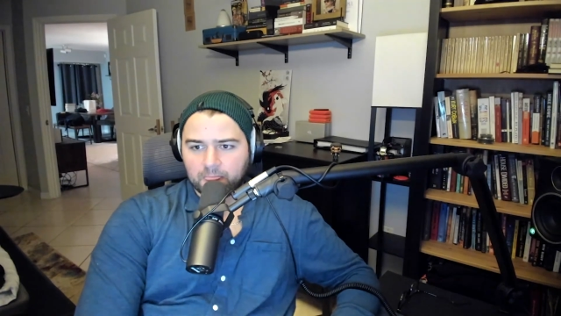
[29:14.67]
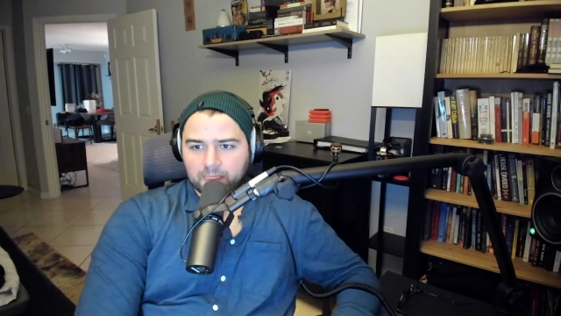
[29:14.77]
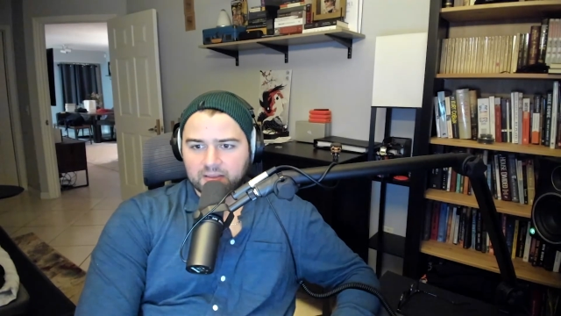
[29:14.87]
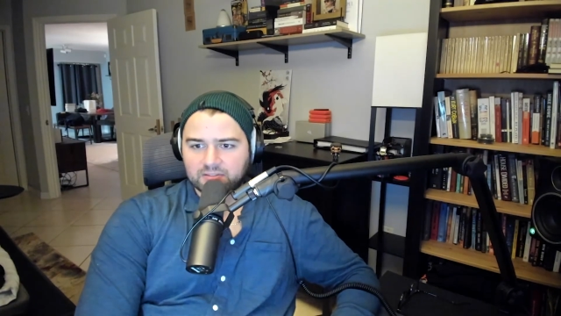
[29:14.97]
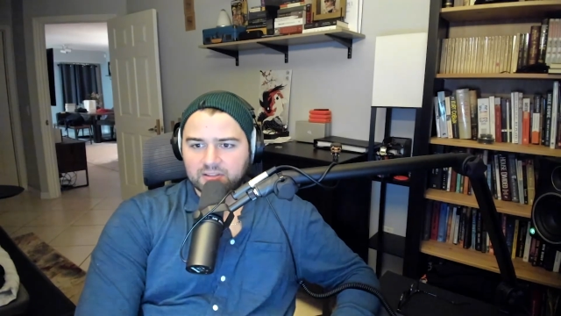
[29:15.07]

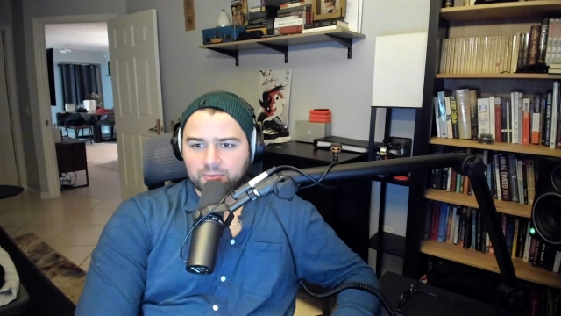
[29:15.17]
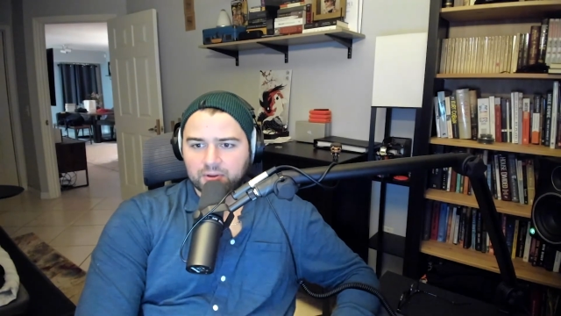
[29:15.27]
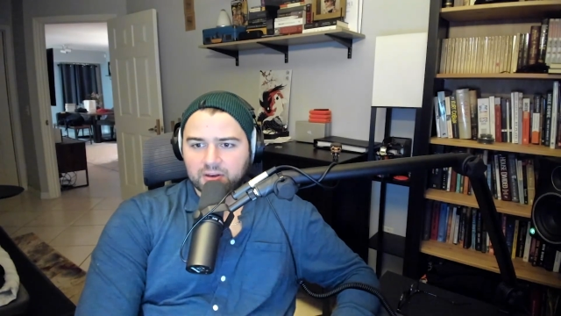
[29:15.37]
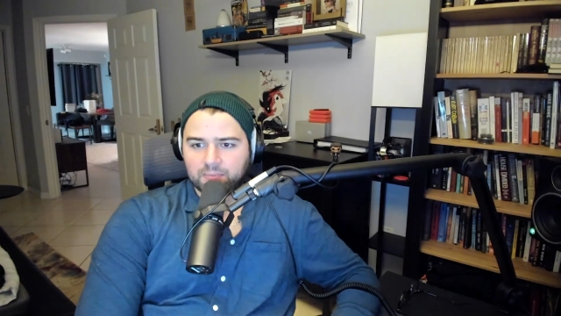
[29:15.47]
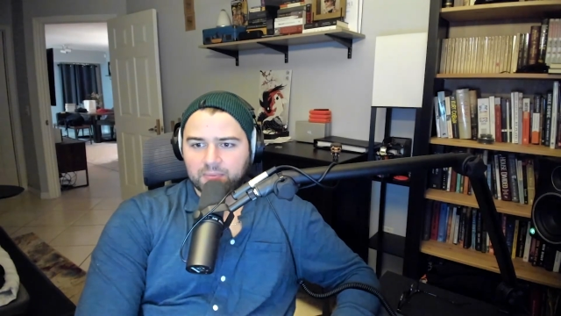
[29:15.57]
that
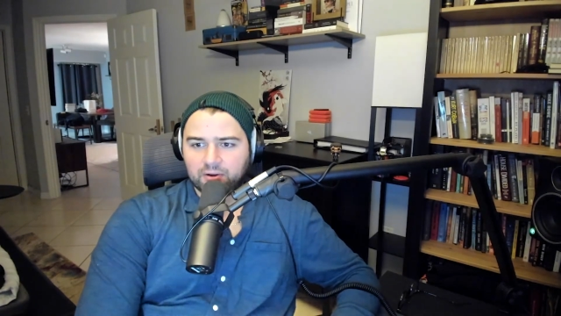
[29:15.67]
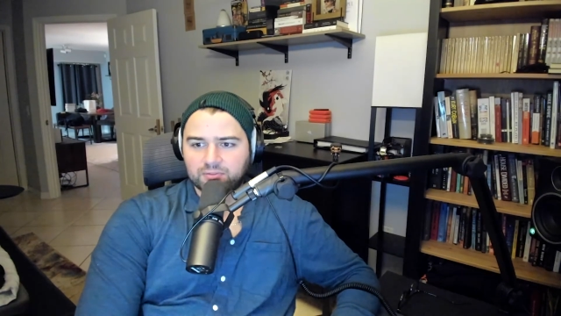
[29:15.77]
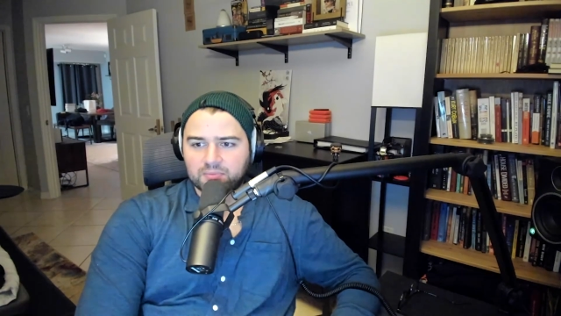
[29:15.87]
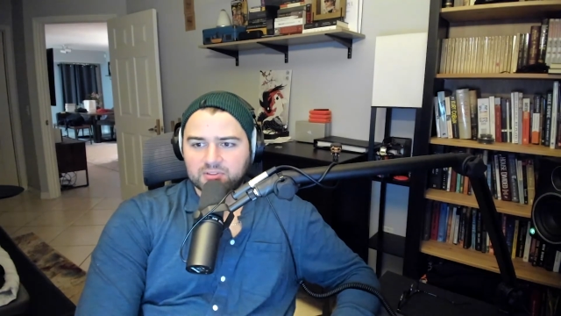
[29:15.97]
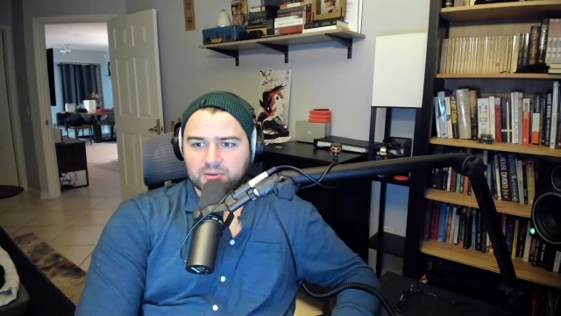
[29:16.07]
separated Paris
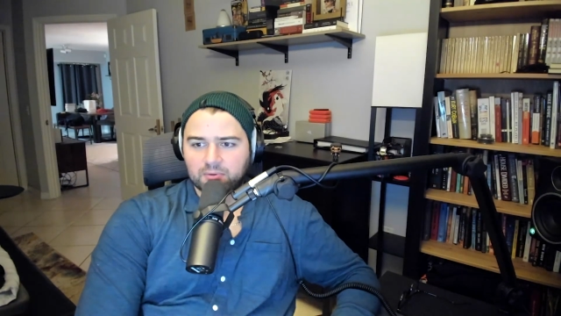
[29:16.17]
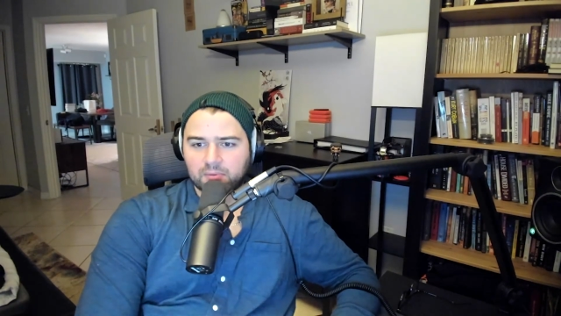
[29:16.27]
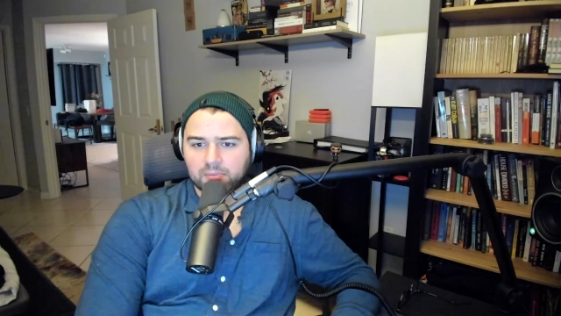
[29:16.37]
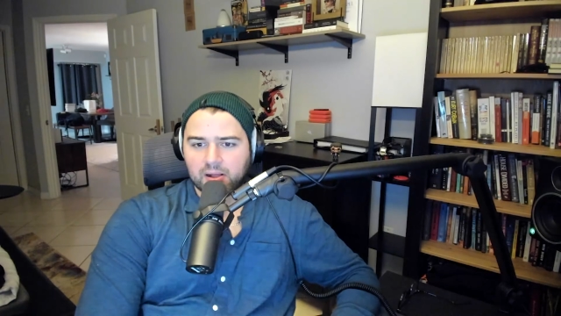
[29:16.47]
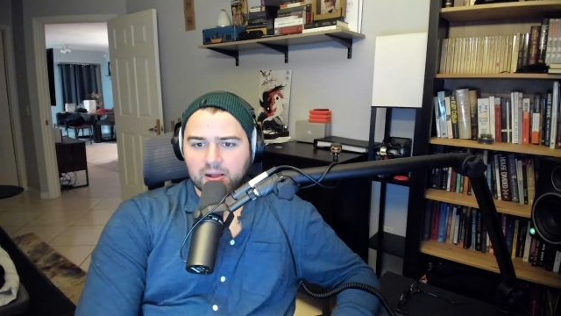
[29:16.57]
from the suburb
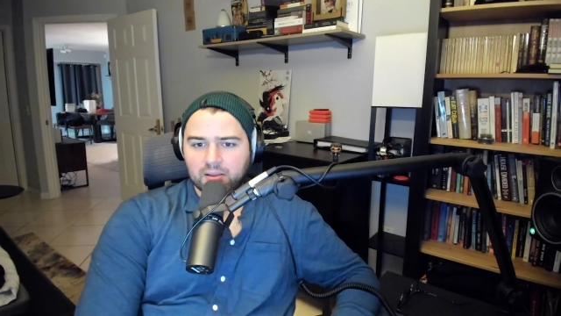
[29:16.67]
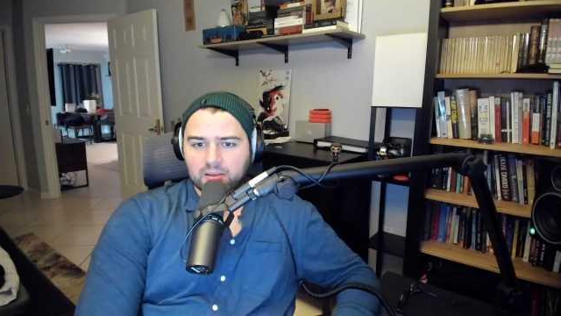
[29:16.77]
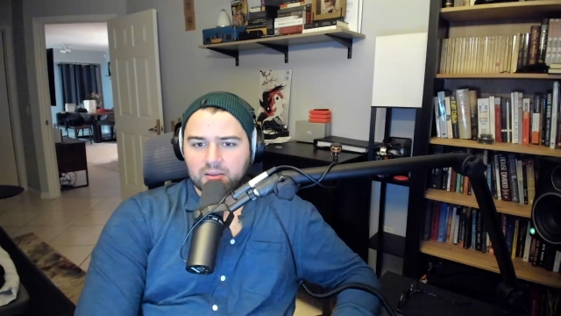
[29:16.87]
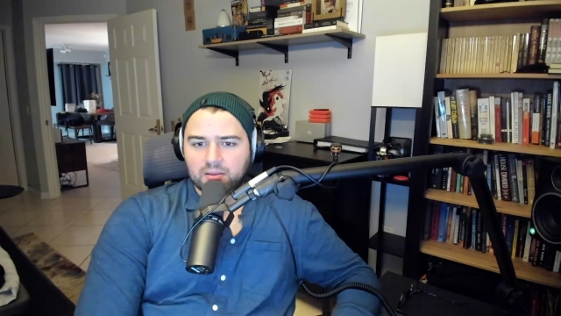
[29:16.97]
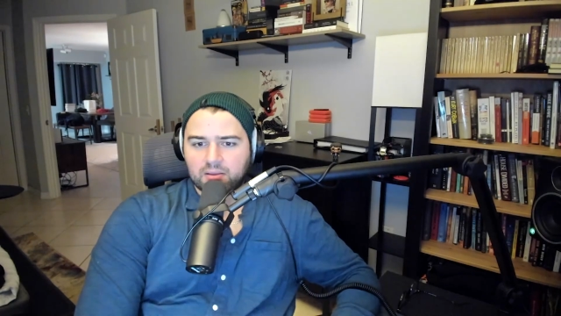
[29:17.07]
of Blah.
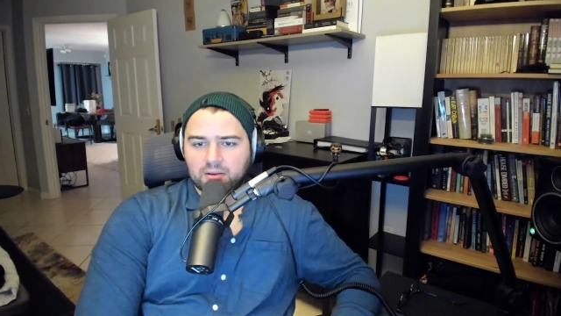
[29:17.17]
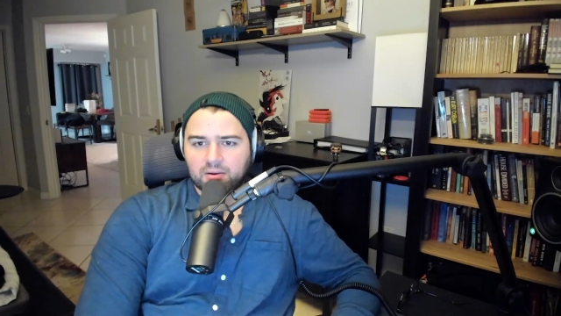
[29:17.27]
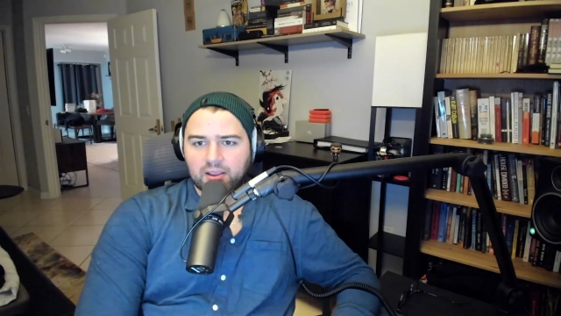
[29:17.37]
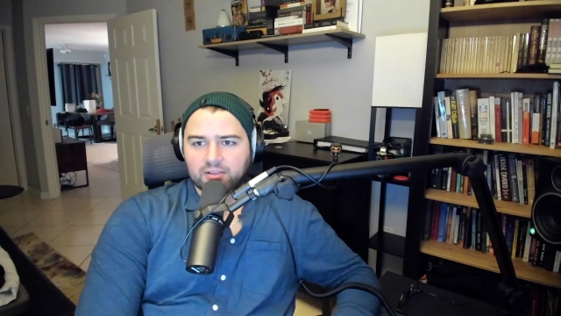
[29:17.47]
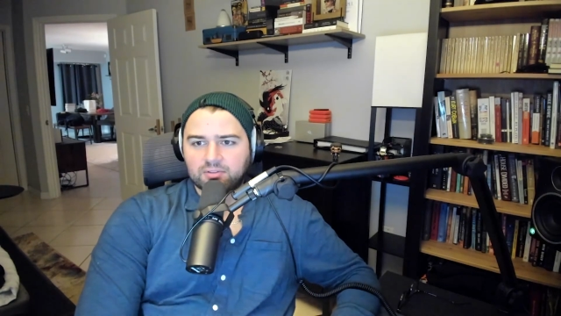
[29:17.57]

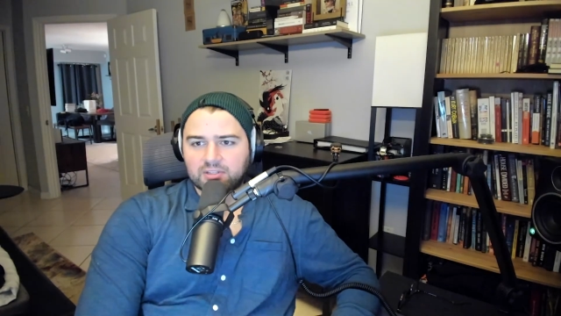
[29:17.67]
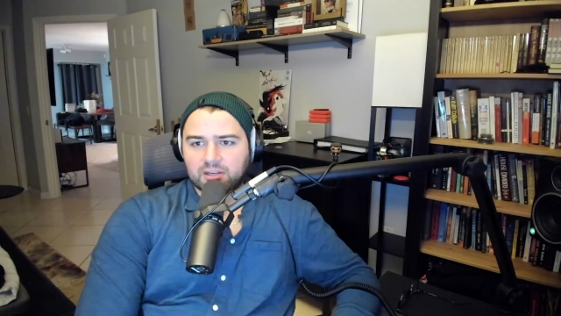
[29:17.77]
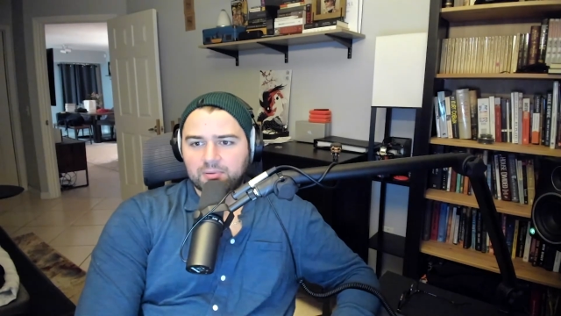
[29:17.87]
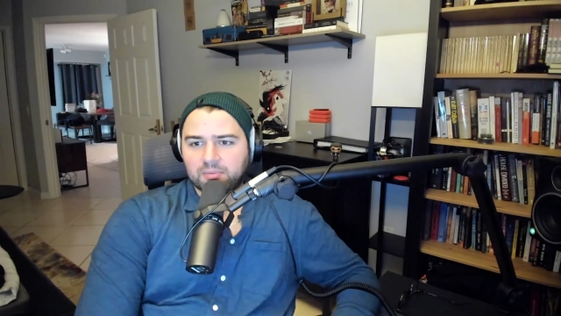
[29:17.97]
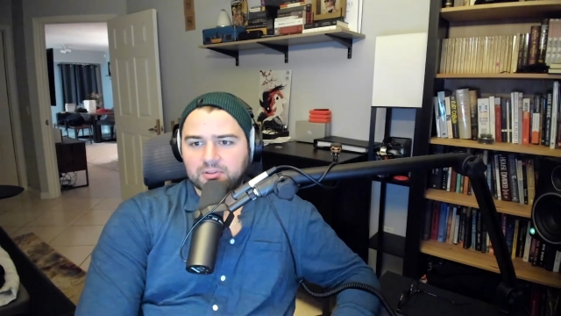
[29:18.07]
Okay, so it's like
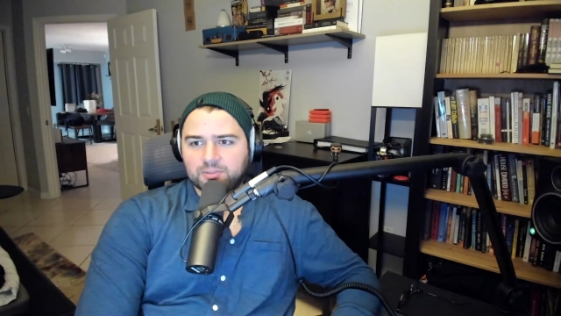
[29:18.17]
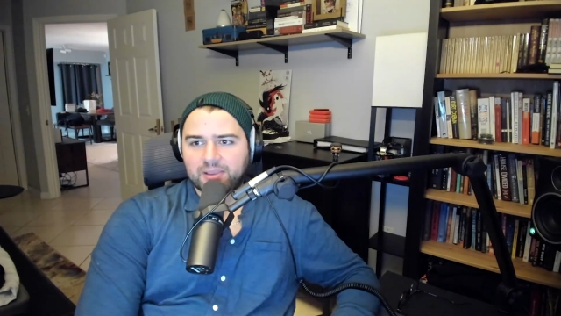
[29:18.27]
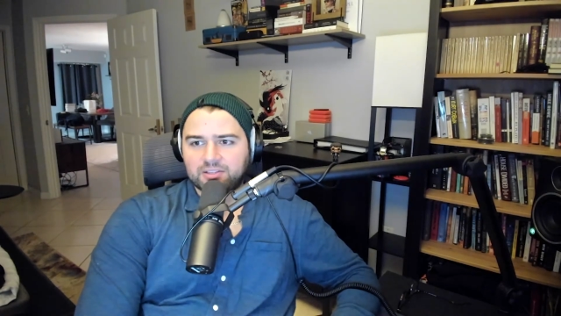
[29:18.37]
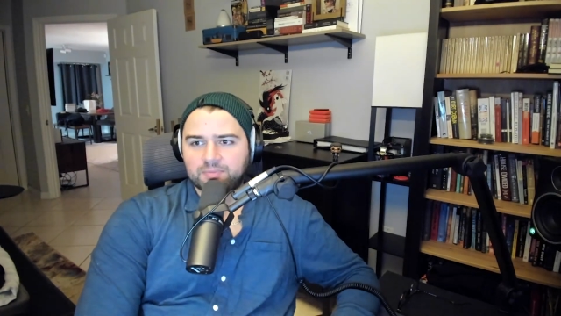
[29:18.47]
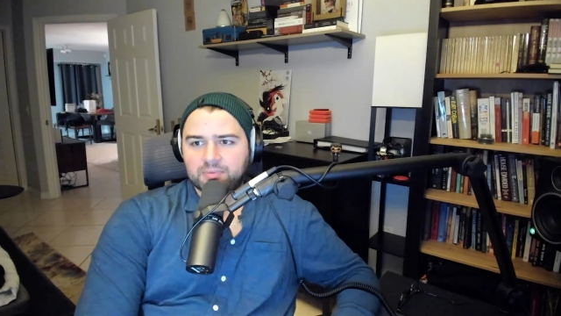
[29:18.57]
a public
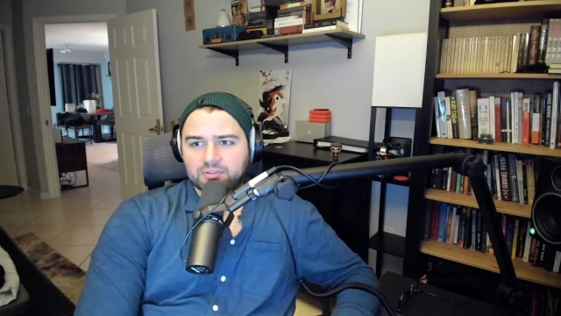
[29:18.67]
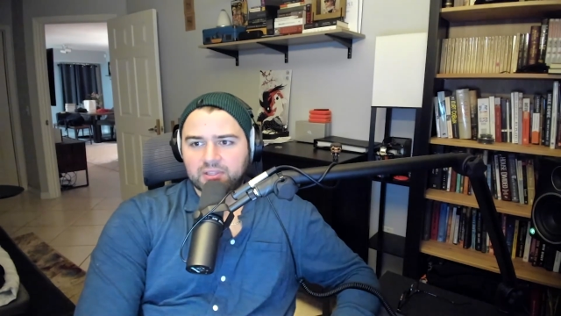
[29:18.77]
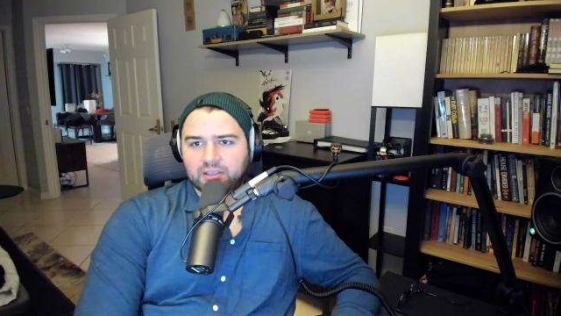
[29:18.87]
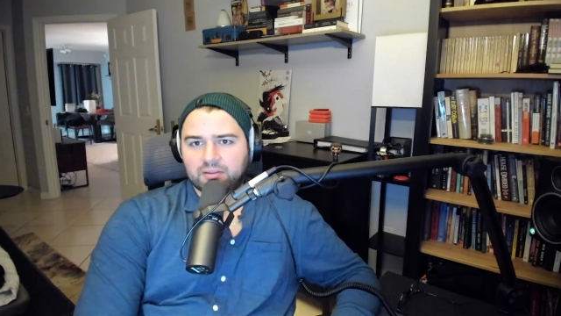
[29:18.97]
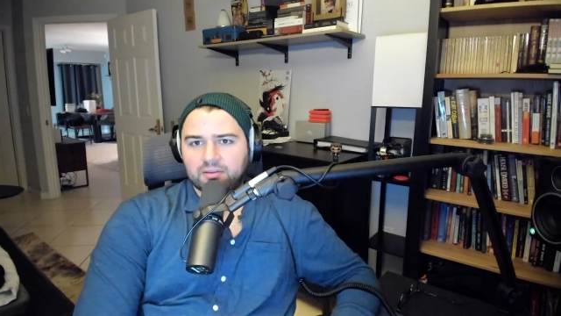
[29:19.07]
space
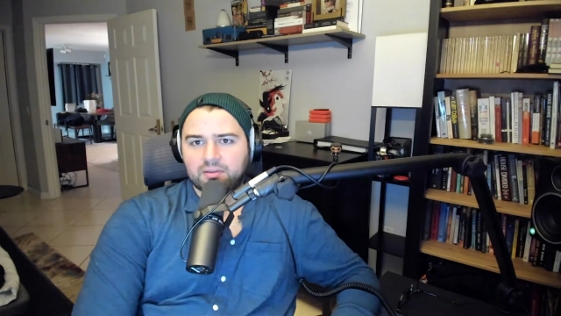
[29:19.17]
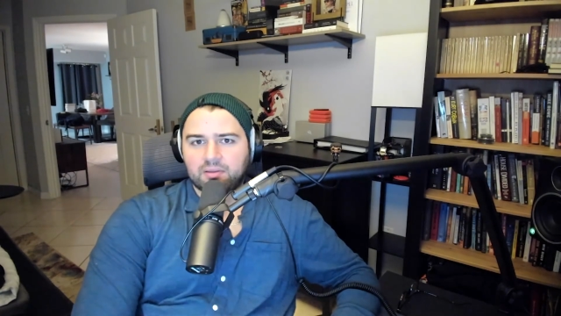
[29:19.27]
building.